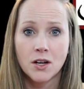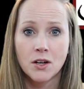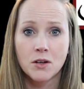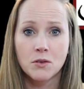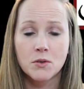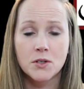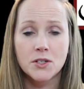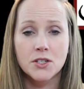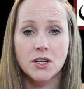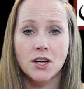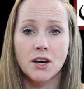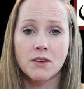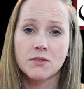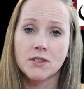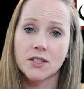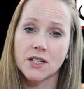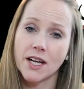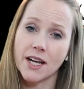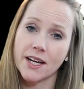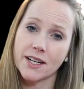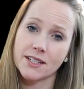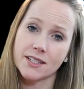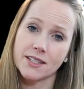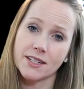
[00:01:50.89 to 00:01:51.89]
which covered
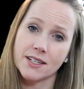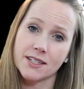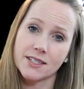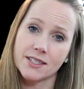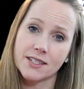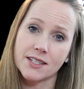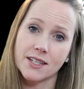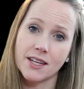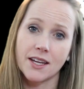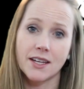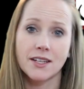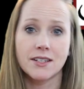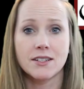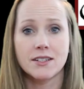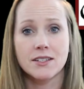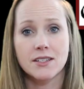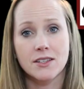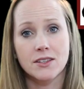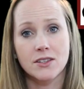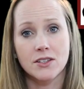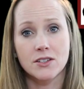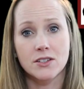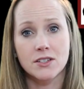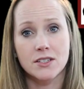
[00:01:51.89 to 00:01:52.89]
Exodus 10 to
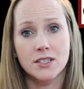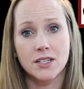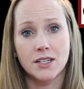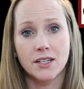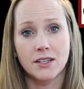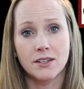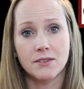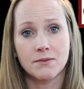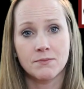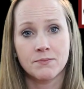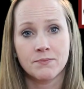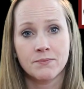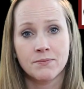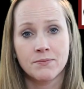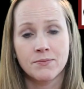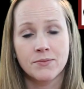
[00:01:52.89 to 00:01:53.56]
13.